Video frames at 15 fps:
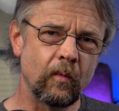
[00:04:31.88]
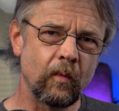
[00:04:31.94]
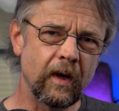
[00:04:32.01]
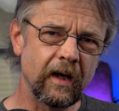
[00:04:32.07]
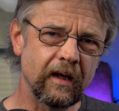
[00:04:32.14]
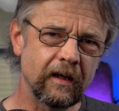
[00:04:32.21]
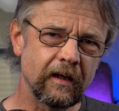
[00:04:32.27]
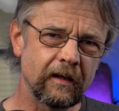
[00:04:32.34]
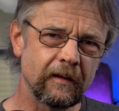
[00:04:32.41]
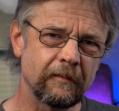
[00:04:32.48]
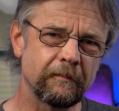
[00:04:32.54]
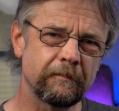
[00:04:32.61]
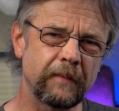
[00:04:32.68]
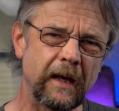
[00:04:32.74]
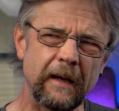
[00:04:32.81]
Well,
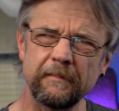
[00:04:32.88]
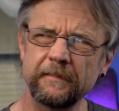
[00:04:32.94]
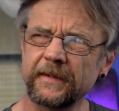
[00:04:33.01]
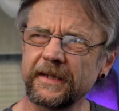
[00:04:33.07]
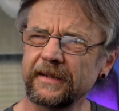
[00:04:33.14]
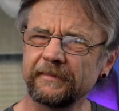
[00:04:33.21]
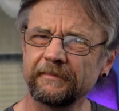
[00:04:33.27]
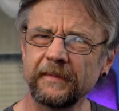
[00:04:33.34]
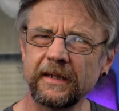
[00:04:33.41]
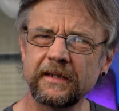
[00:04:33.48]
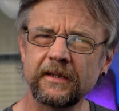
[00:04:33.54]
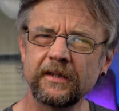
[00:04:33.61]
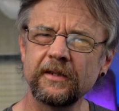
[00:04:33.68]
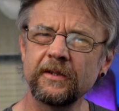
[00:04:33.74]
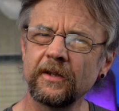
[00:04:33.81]
perhaps
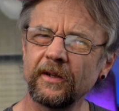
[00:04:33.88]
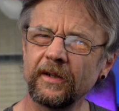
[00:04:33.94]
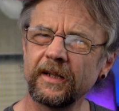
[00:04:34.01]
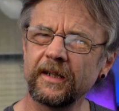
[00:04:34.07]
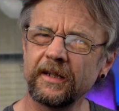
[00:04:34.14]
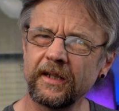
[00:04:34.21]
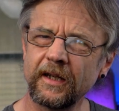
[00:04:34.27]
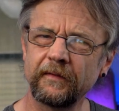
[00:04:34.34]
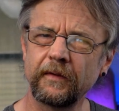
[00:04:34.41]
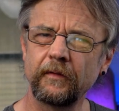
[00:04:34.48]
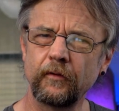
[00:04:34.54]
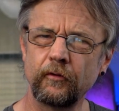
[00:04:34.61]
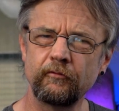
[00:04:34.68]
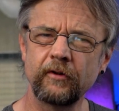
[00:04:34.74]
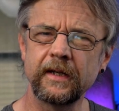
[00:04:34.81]
it's not enough
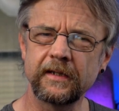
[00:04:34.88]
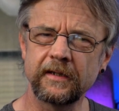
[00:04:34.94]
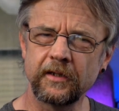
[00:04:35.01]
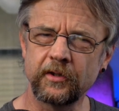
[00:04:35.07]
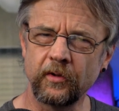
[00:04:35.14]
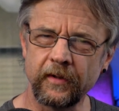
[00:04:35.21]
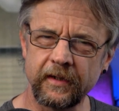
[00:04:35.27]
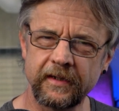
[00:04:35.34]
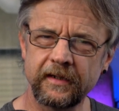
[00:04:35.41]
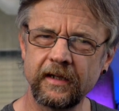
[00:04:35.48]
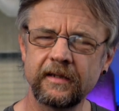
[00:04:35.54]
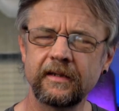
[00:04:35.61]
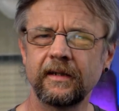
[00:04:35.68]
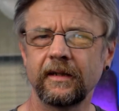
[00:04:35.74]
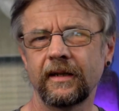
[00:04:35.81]
of a reason to
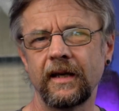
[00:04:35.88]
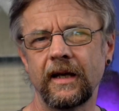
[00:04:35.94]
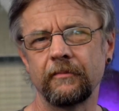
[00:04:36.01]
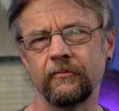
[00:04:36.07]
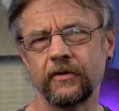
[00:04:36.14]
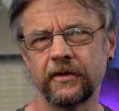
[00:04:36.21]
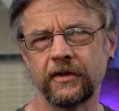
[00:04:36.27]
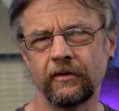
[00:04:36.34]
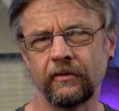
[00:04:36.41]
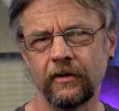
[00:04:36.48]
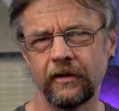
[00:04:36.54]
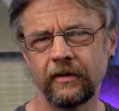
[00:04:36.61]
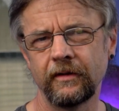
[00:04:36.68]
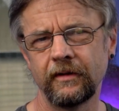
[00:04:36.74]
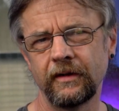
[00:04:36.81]
insist that cameras are
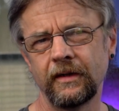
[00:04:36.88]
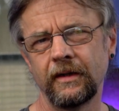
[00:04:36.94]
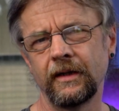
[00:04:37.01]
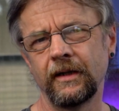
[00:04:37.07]
on,